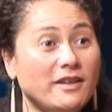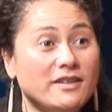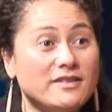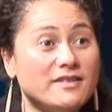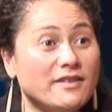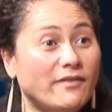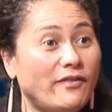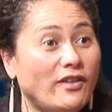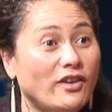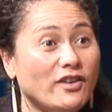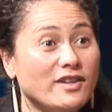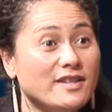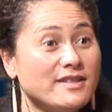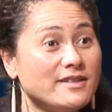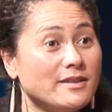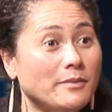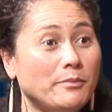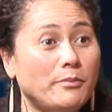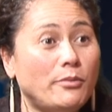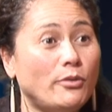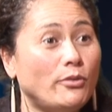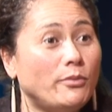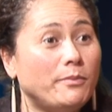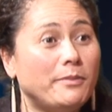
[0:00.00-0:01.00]
is a very
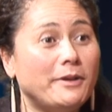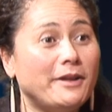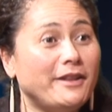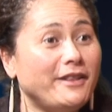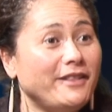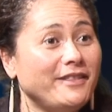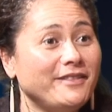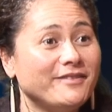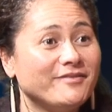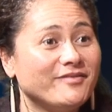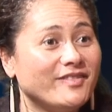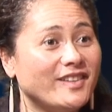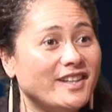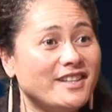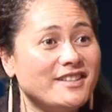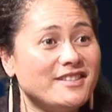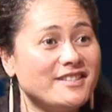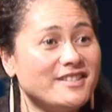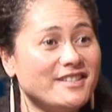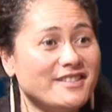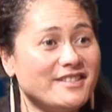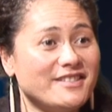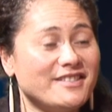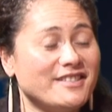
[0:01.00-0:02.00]
simple bill. It
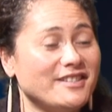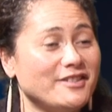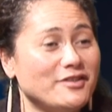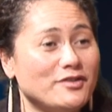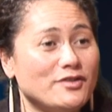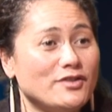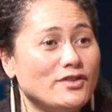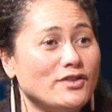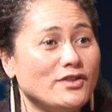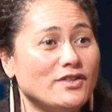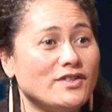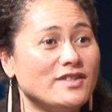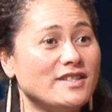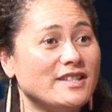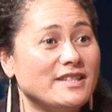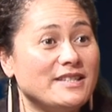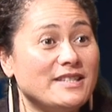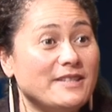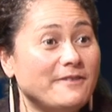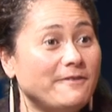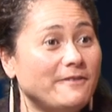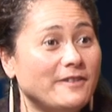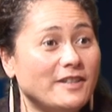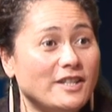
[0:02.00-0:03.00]
just inserts a
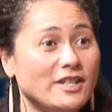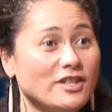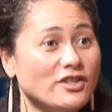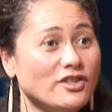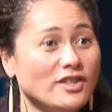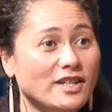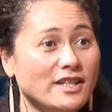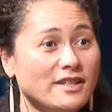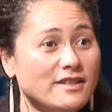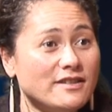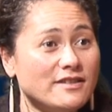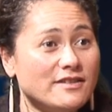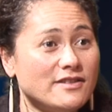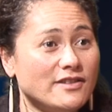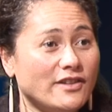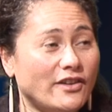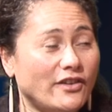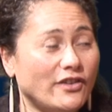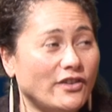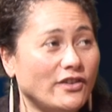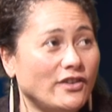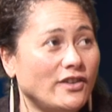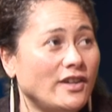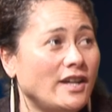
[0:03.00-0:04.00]
definition.
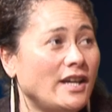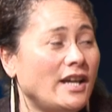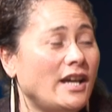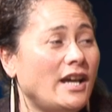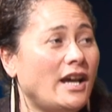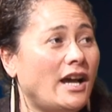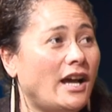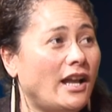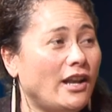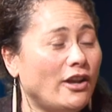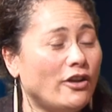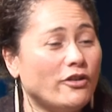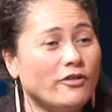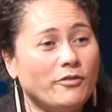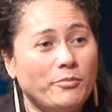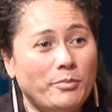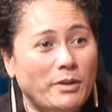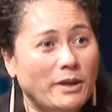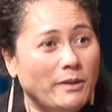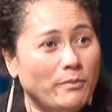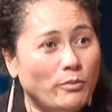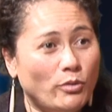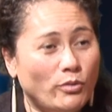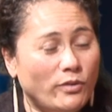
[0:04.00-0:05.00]
So a lot of
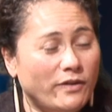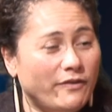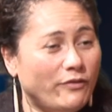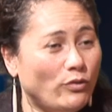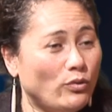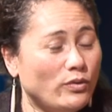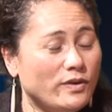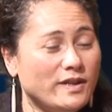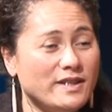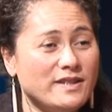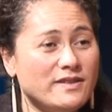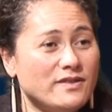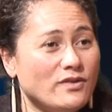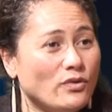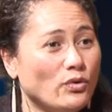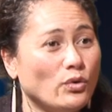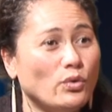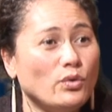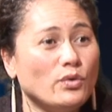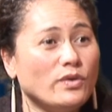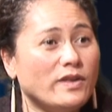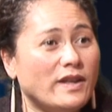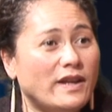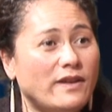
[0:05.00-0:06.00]
people have always
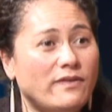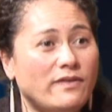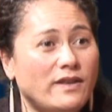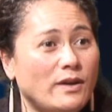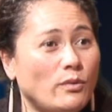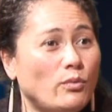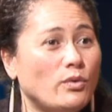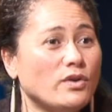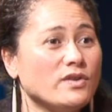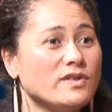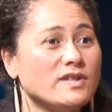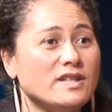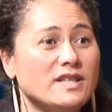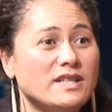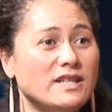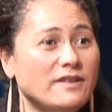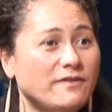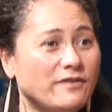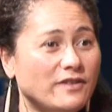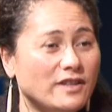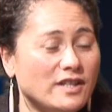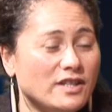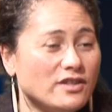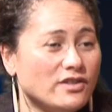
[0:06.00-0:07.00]
thought that there was a
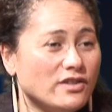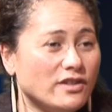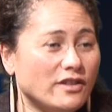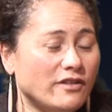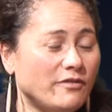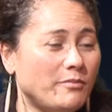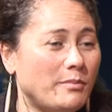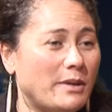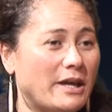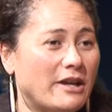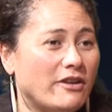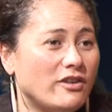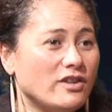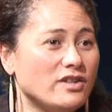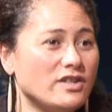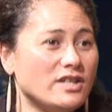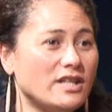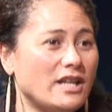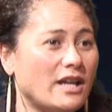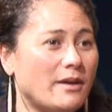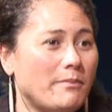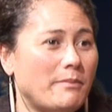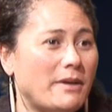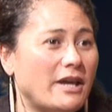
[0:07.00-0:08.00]
definition of marriage in
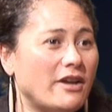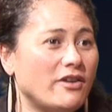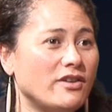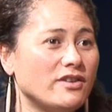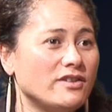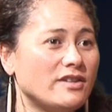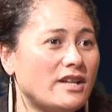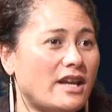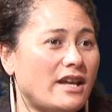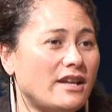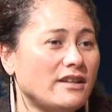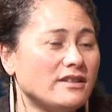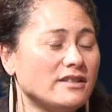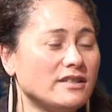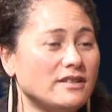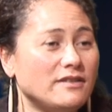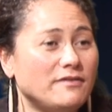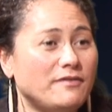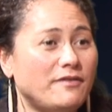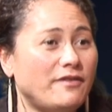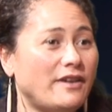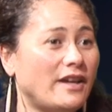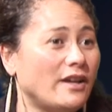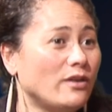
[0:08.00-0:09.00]
our Marriage Act, and in
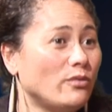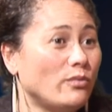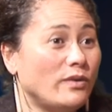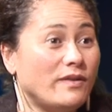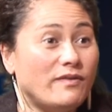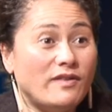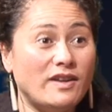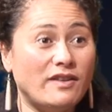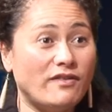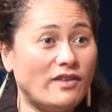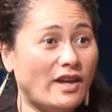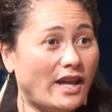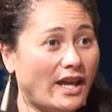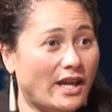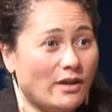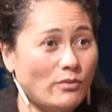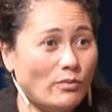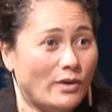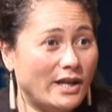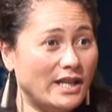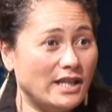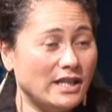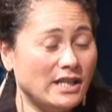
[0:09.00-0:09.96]
fact we've never had one.